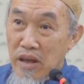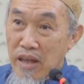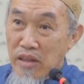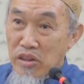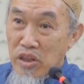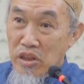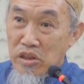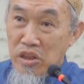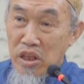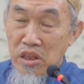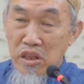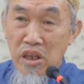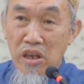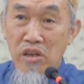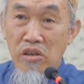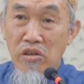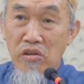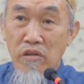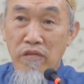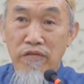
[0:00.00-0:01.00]

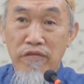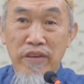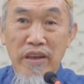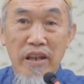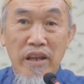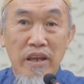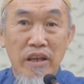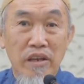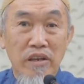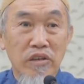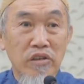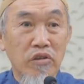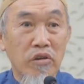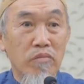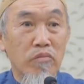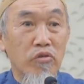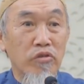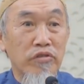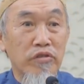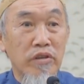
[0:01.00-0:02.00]
entertaining your feeling,
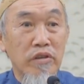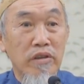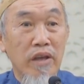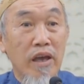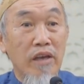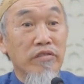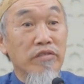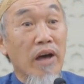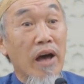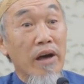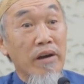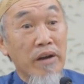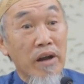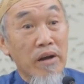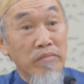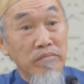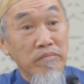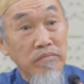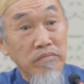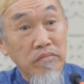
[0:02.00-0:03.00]
your emotion that is
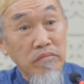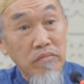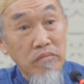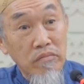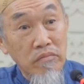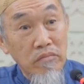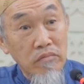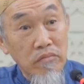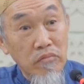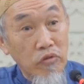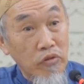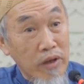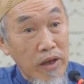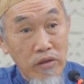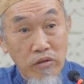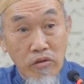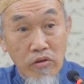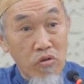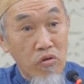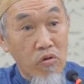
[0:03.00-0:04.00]
haram. You
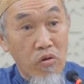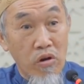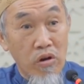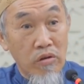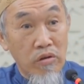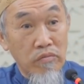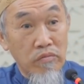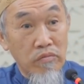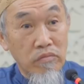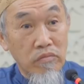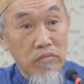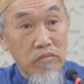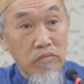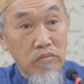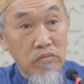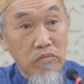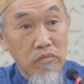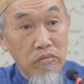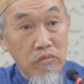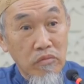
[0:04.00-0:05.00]
cannot go on.
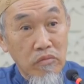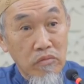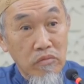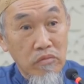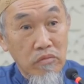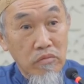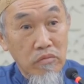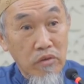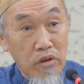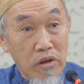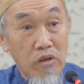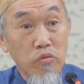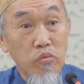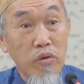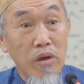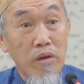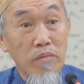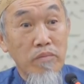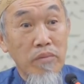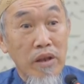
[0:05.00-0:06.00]

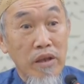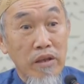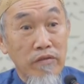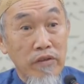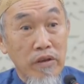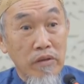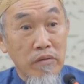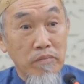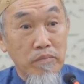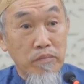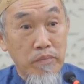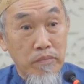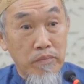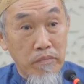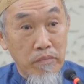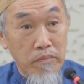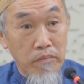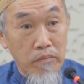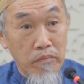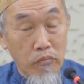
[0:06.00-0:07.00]
Because we are
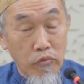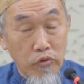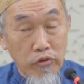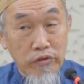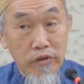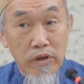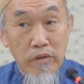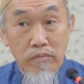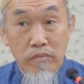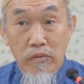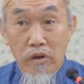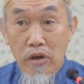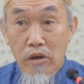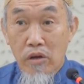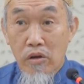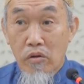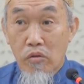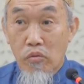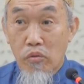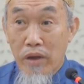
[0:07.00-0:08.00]
believing Muslim,
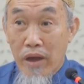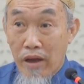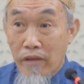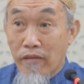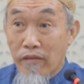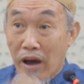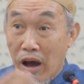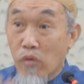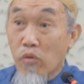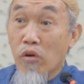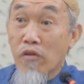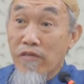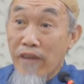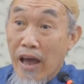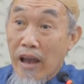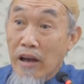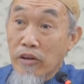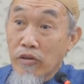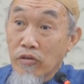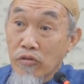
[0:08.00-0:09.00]
we have our
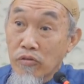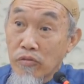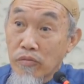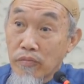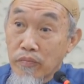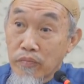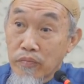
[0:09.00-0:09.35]
value.